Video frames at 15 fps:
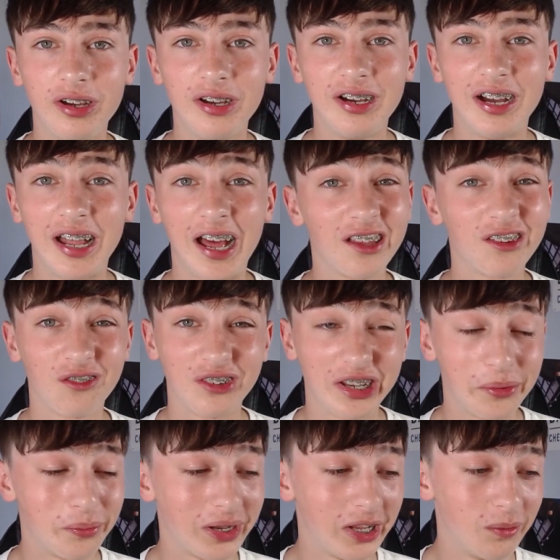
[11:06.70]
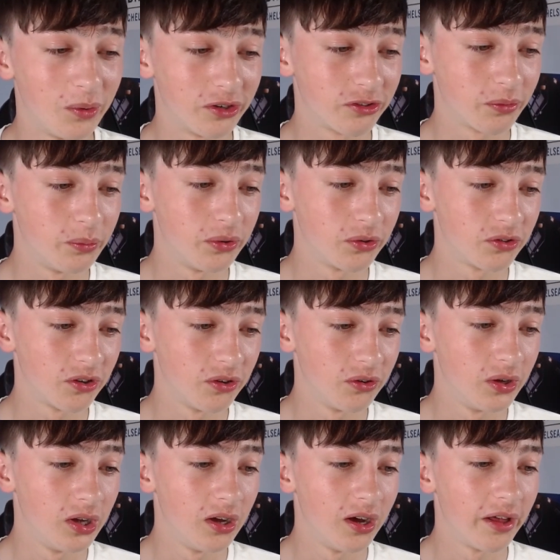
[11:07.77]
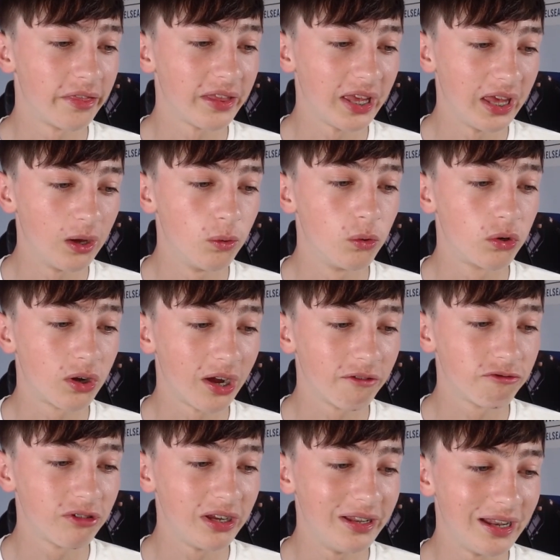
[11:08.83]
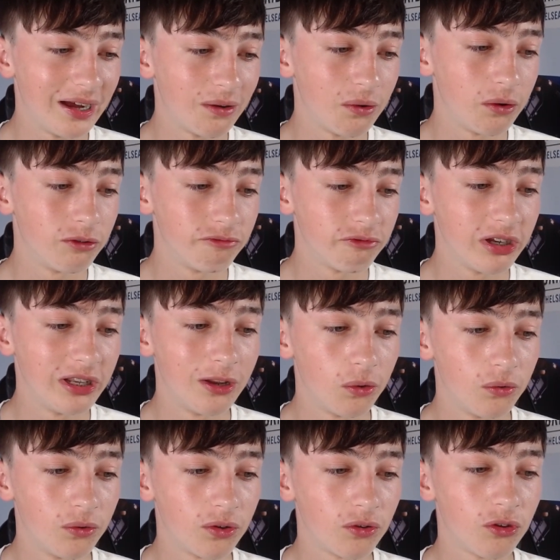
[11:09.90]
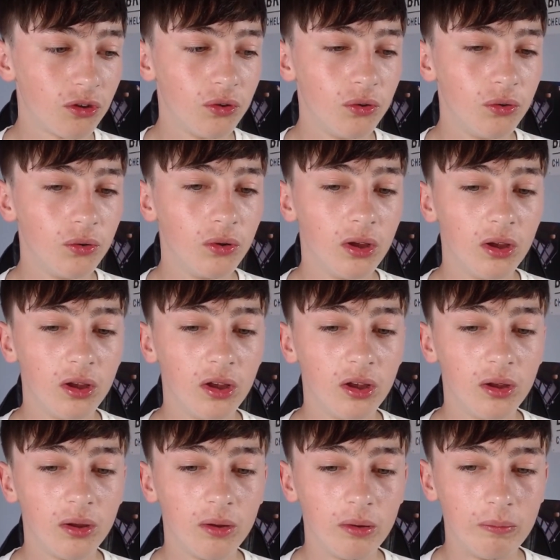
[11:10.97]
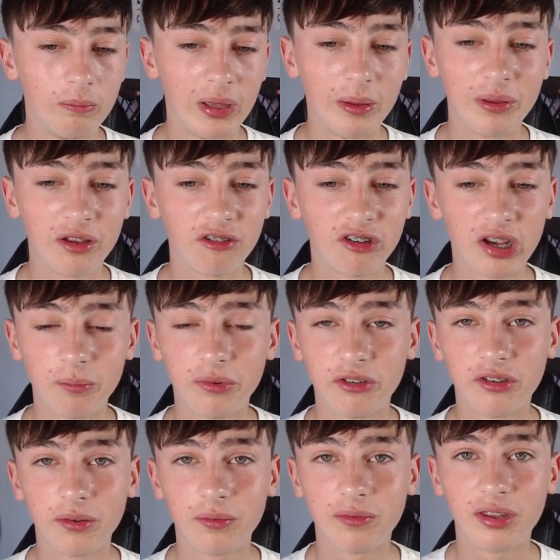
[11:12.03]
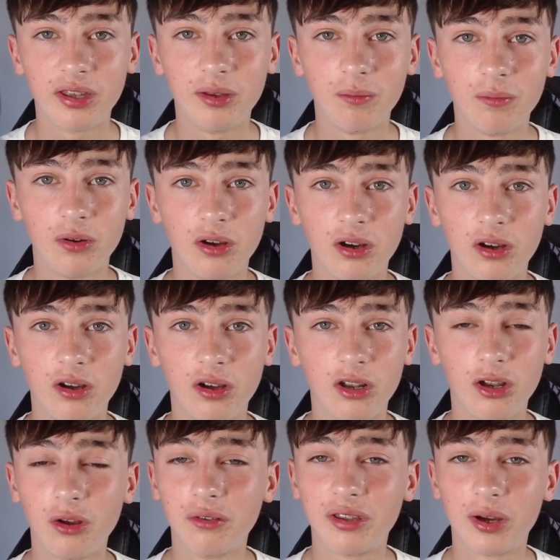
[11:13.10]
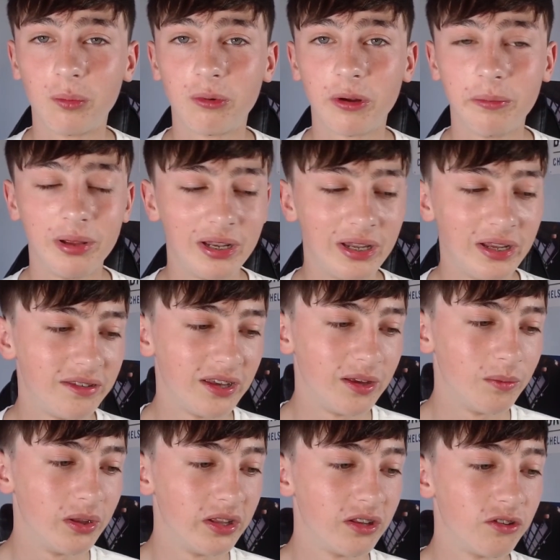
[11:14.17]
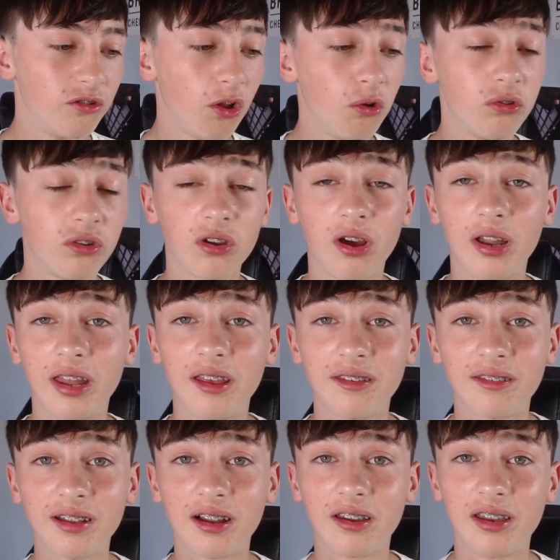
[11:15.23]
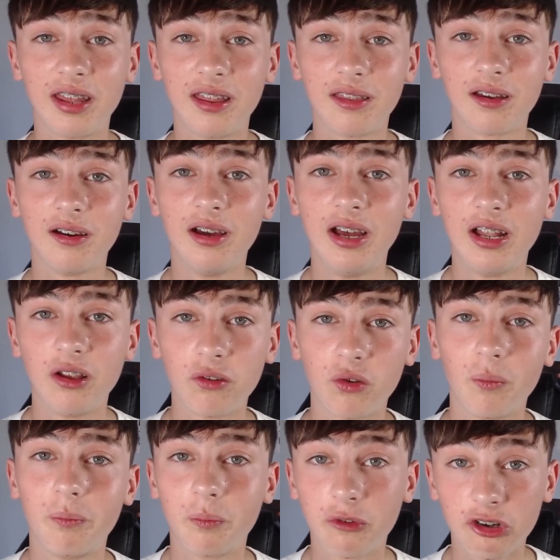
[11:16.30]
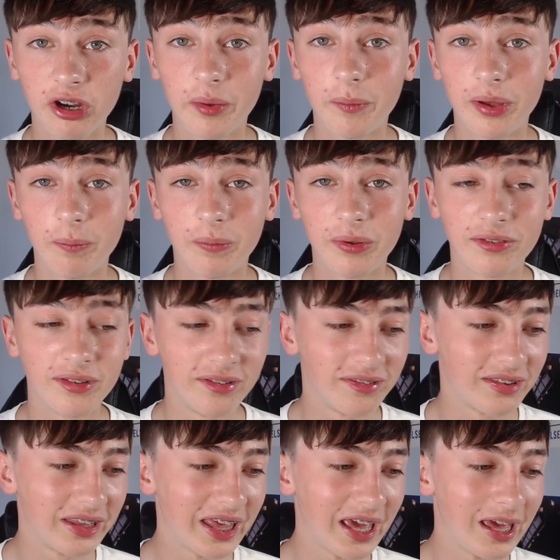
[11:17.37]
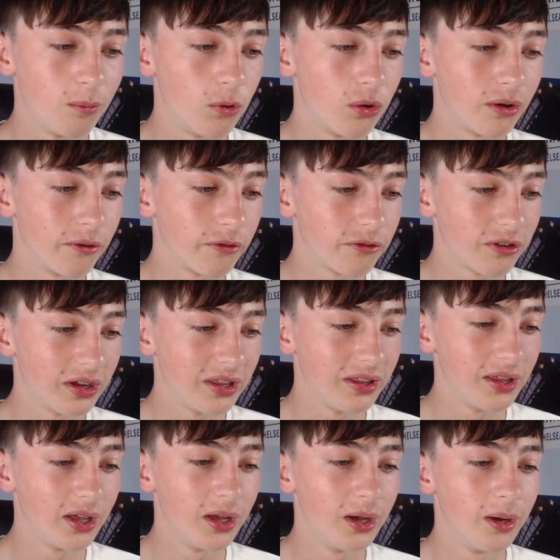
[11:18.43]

Hasn't really played much for Porto. I think he'll get reloaned to maybe a championship team, a low down Premier League team. There's no denying his talent either. There's a great bit of business to get him on a free.